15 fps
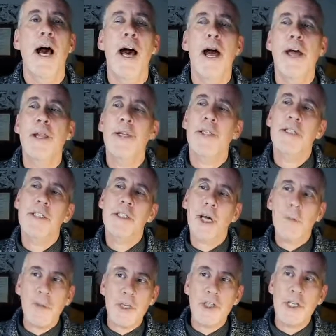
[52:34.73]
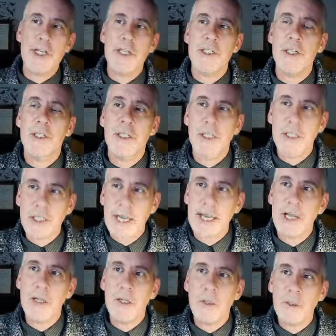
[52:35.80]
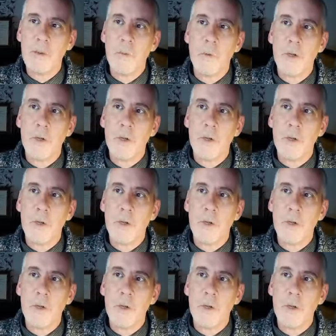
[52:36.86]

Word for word: And it's so much easier to deal